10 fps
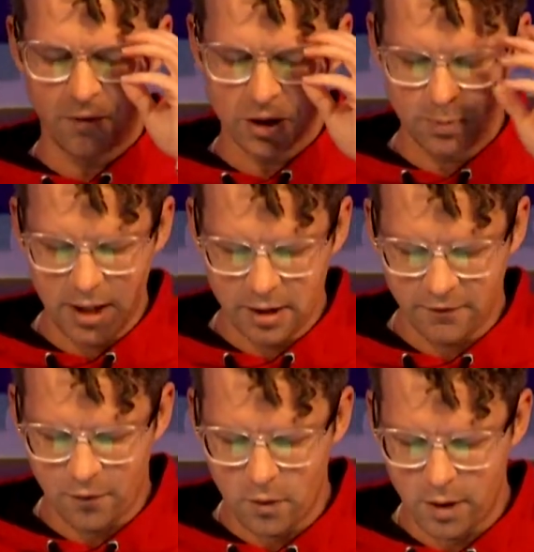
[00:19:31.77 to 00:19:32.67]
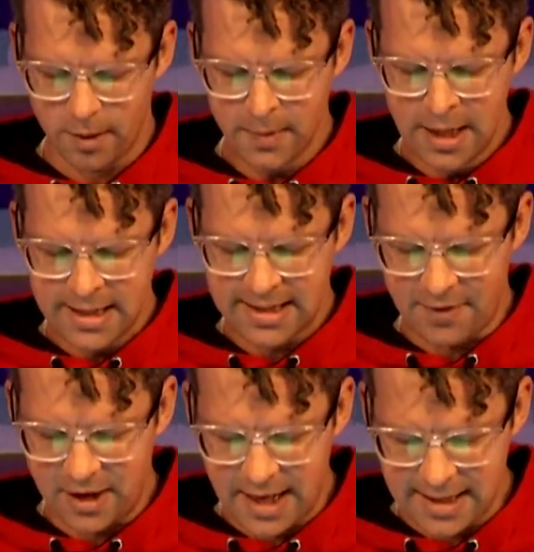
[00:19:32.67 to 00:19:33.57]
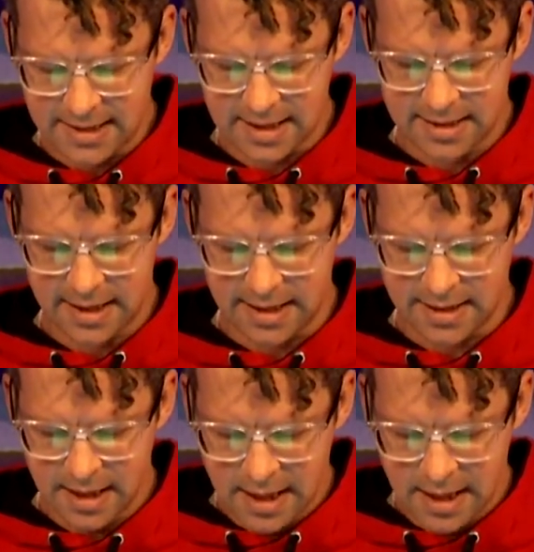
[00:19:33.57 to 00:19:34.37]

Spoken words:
1 Peter 4:7-8 says this,